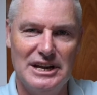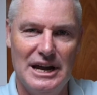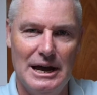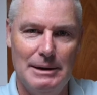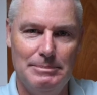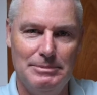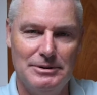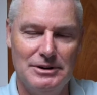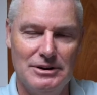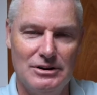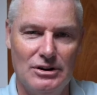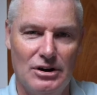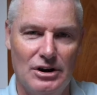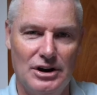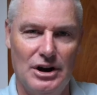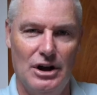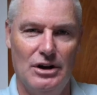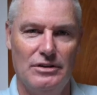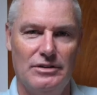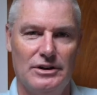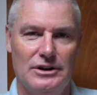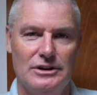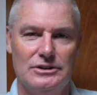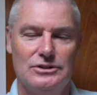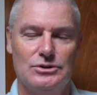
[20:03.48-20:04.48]
happen. And I
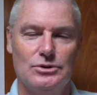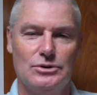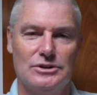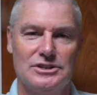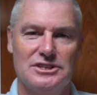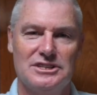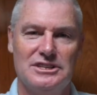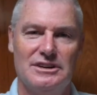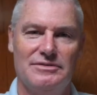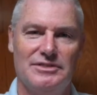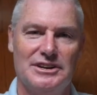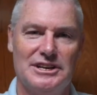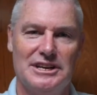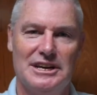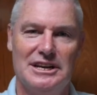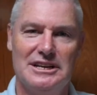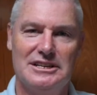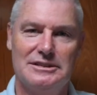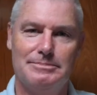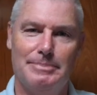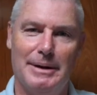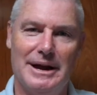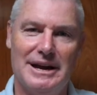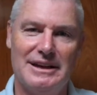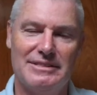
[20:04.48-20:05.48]
know that it took 7
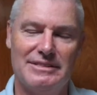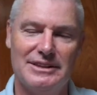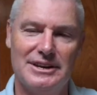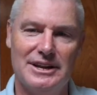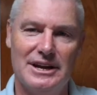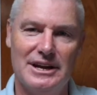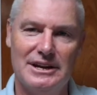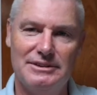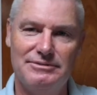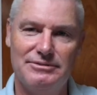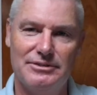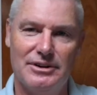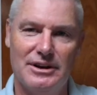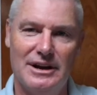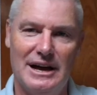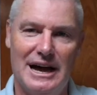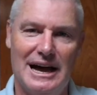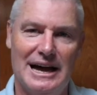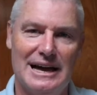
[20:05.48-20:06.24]
years back in the day for